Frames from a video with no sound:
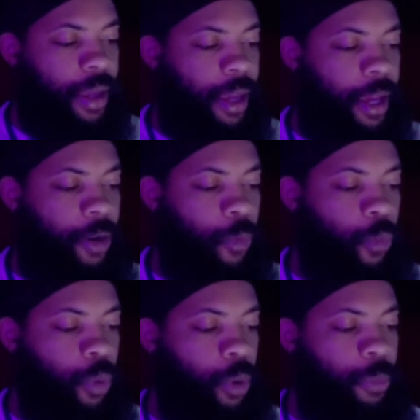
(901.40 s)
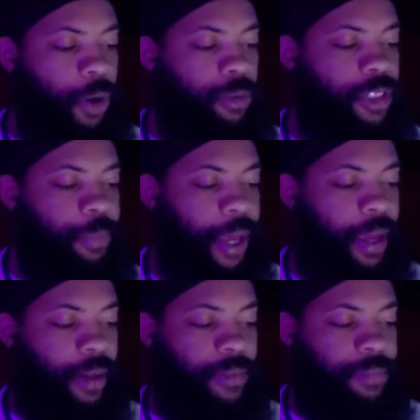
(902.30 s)
in a warm, cozy
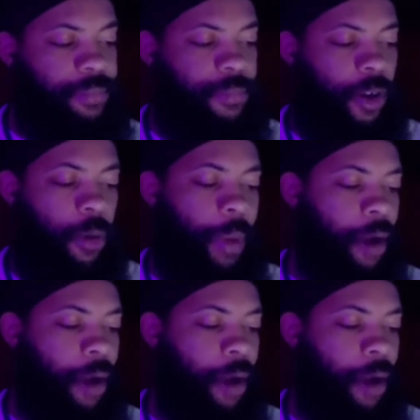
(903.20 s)
bed. All Might